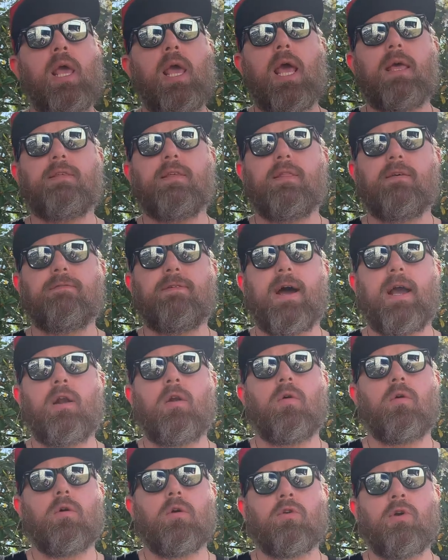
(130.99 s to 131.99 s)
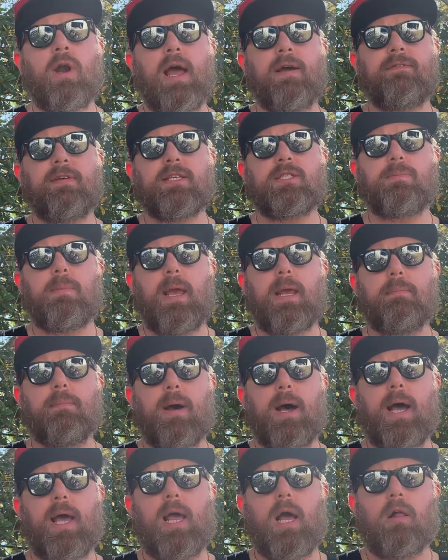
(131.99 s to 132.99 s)
and then the vinyl graphics made
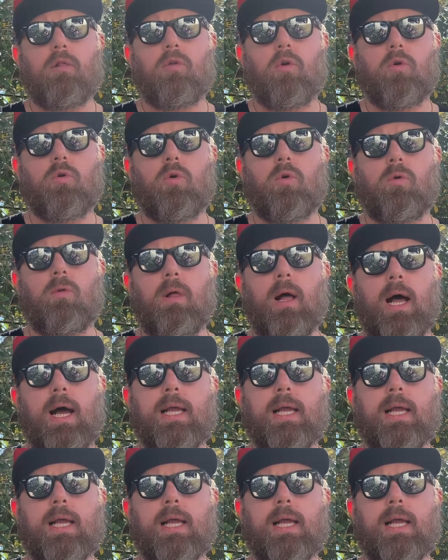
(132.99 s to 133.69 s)
by a local